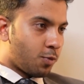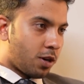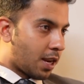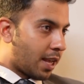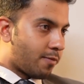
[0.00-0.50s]

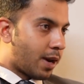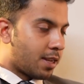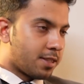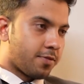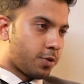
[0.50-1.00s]
work-life
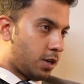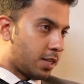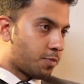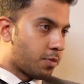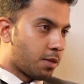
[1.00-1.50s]
balance if you
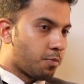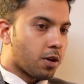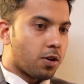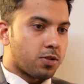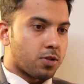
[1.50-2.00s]
ask me,
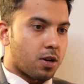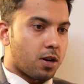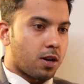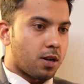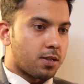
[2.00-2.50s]
because
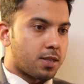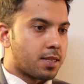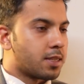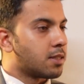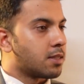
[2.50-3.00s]

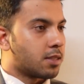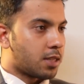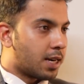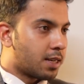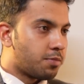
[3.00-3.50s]
since it's a
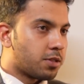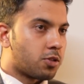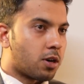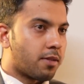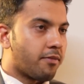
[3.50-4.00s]
startup, it's
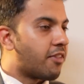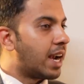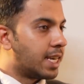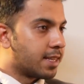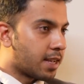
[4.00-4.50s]
not
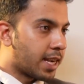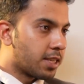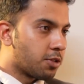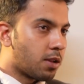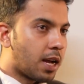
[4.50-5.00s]
well
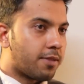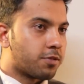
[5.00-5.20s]
designed. You'll have